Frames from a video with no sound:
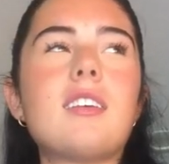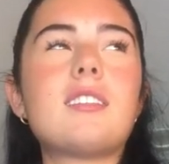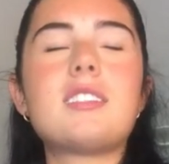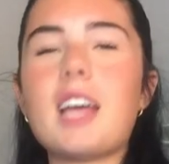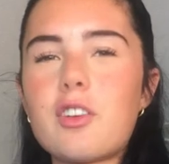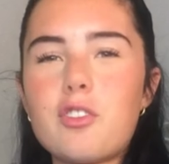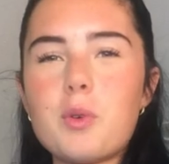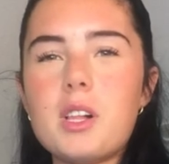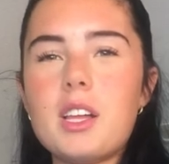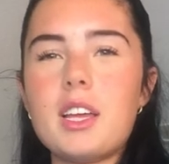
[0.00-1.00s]

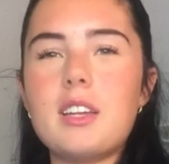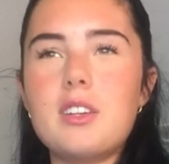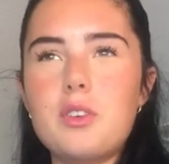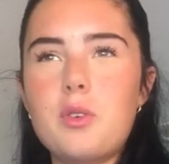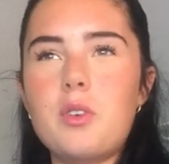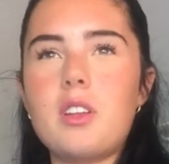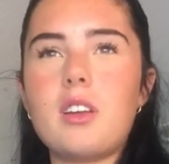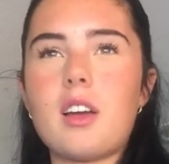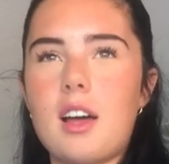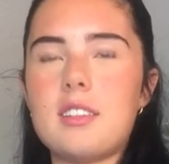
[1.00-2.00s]
sexual and
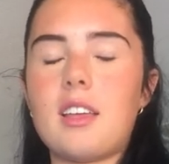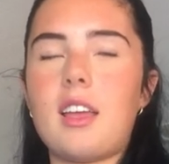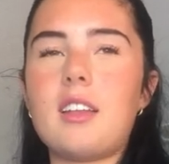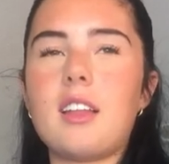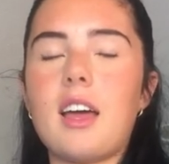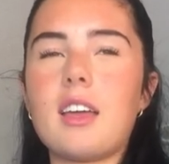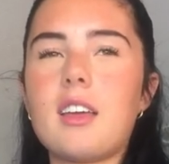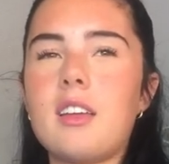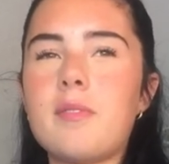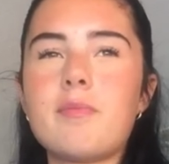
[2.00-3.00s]
nude content, like,
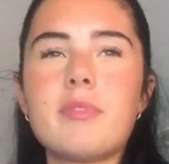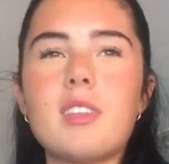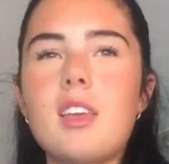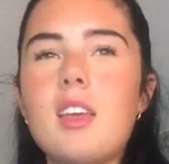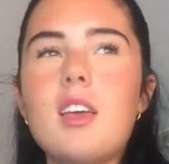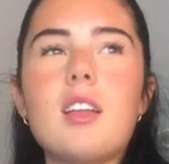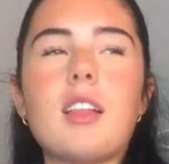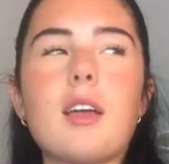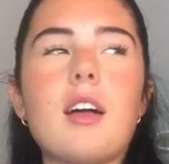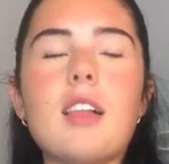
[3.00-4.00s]

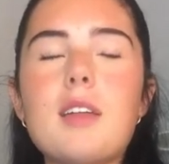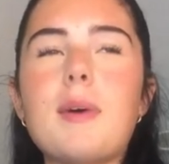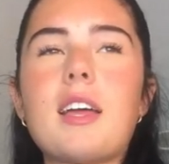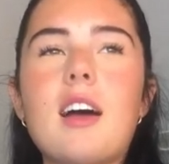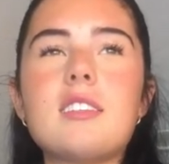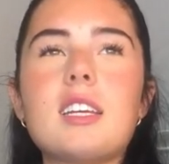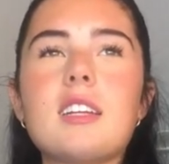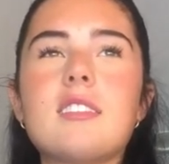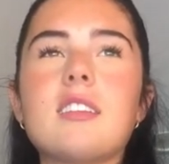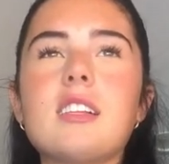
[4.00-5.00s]
like a lot of my content
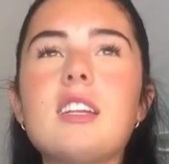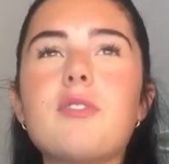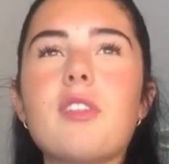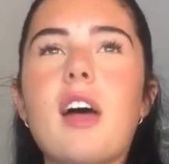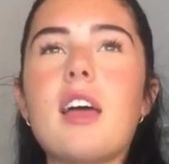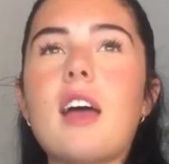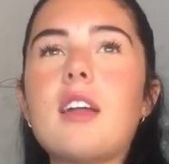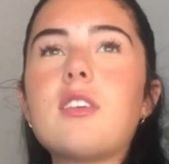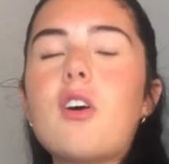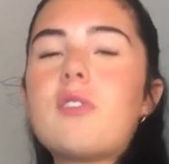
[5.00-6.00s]
gets deleted for that.
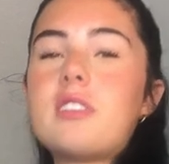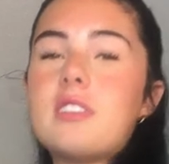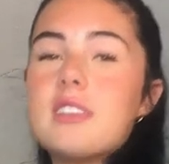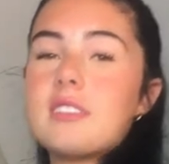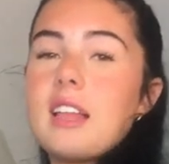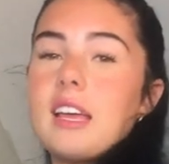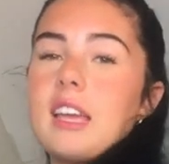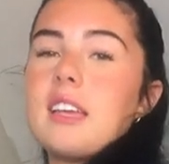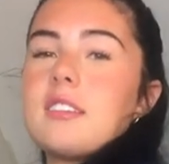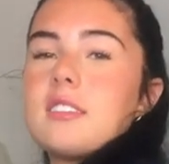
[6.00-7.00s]
I don't know if it's these
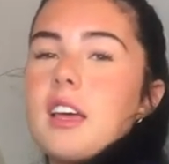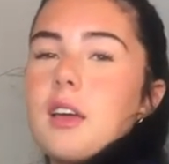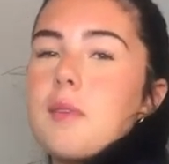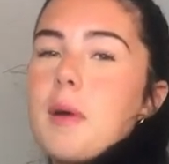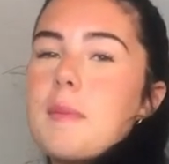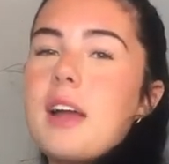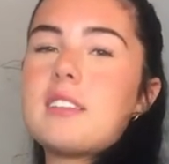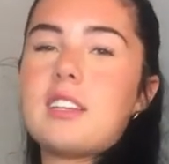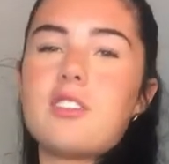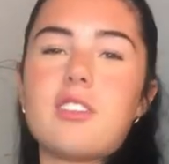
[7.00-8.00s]
leggings, like my Mad
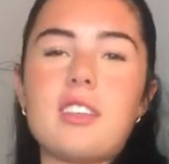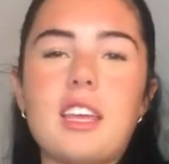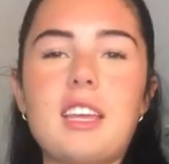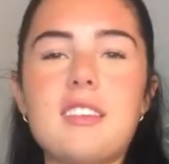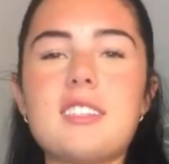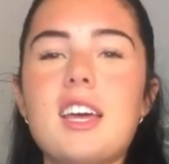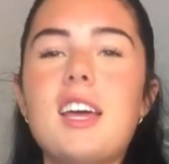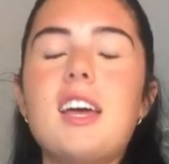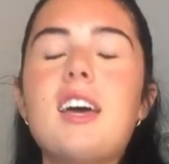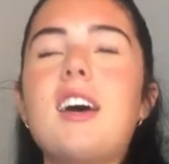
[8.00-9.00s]
Essentials leggings,
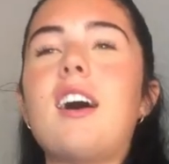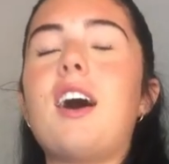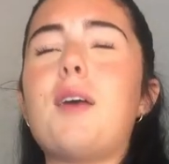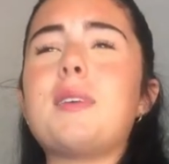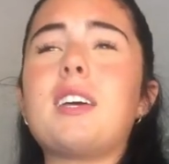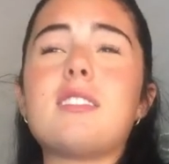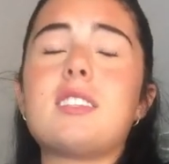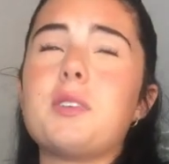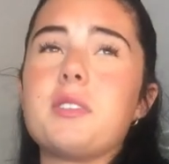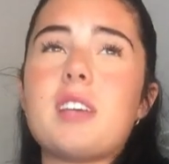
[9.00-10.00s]
uh,
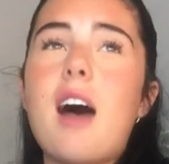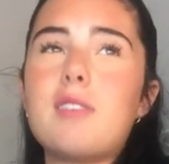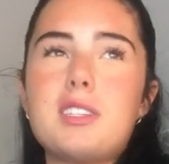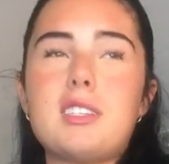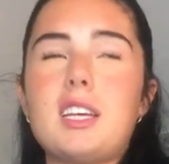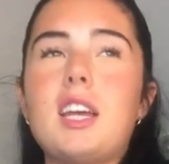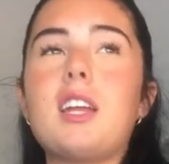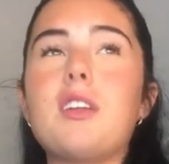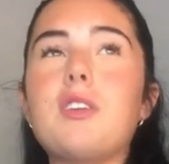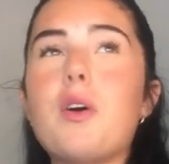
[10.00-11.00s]
because there was obviously
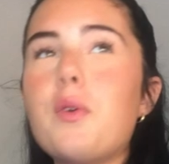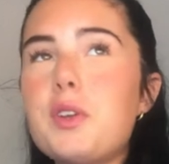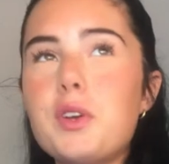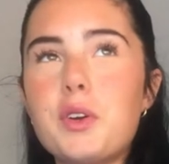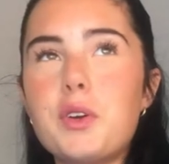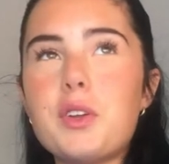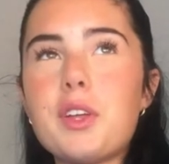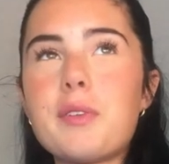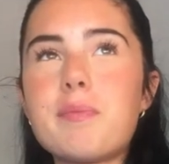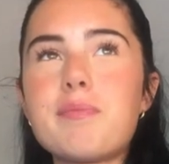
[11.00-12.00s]
no nude,
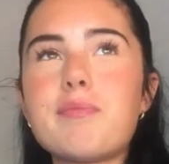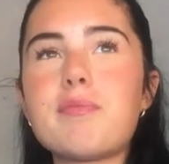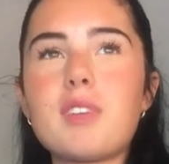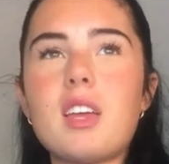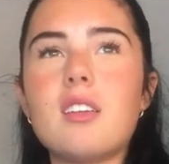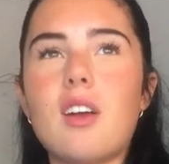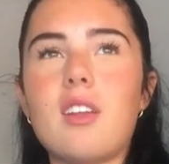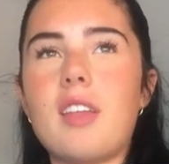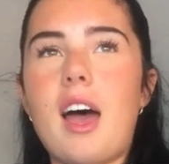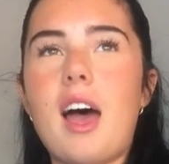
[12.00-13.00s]

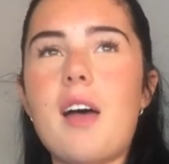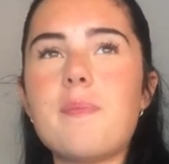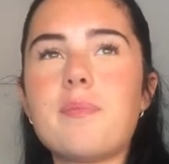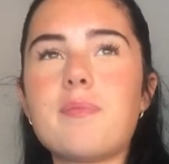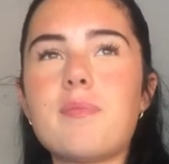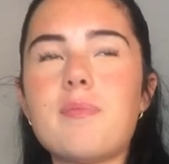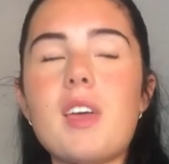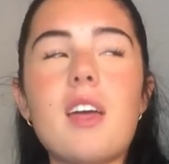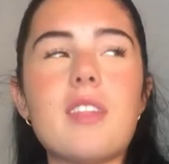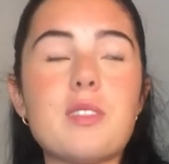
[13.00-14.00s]
none of that.
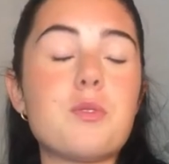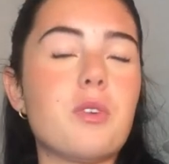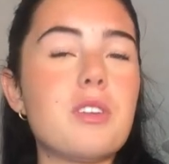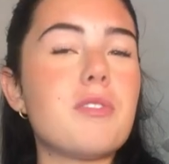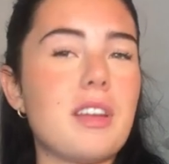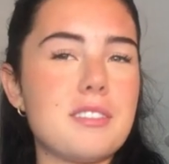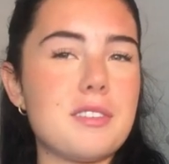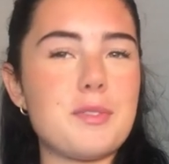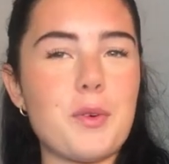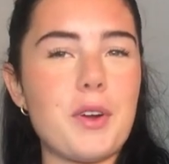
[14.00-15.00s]
That's what OnlyFans
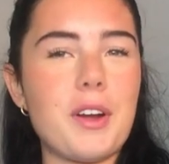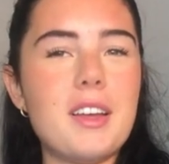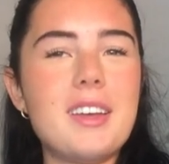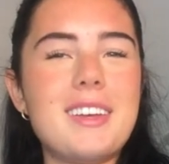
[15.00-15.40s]
is for.